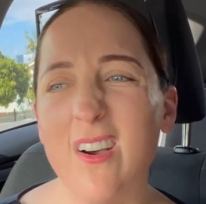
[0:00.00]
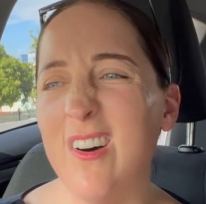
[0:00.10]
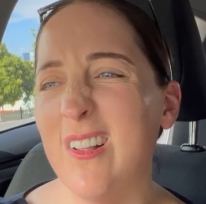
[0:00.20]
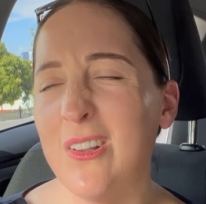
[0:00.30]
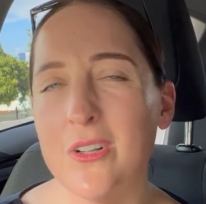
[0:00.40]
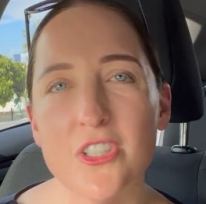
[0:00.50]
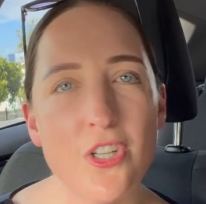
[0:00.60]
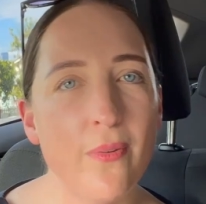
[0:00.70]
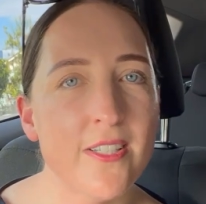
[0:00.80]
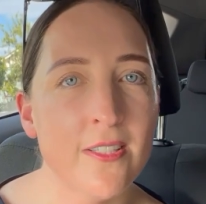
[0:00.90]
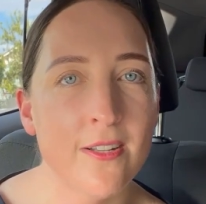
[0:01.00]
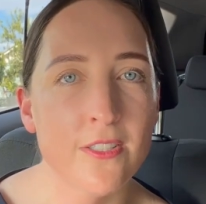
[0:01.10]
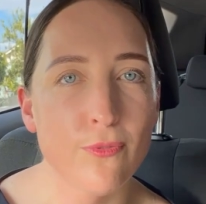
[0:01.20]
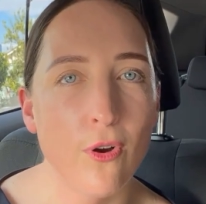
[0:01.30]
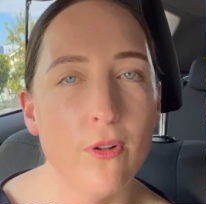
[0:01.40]
oh, look, it's showing
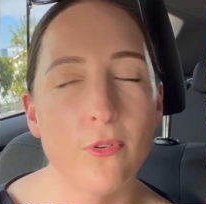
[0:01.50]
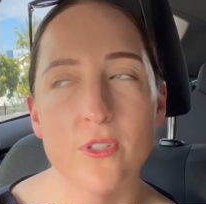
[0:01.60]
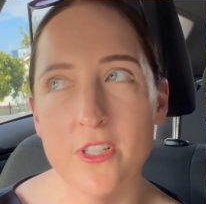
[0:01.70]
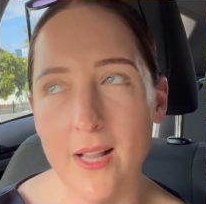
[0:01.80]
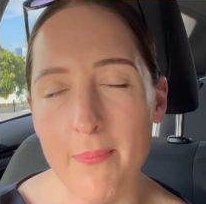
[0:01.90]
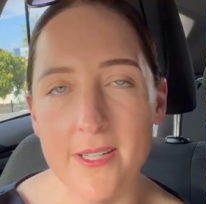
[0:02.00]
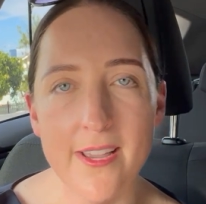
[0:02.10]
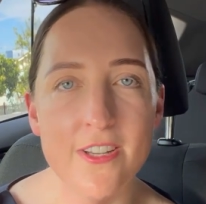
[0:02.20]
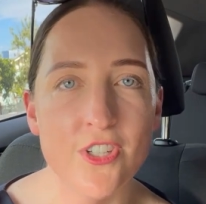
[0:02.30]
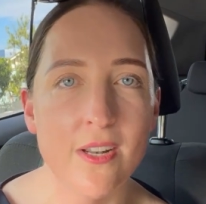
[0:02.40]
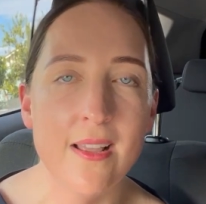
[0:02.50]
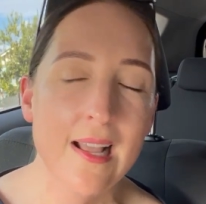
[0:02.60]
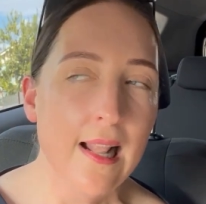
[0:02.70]
signs of rot or dilapidation.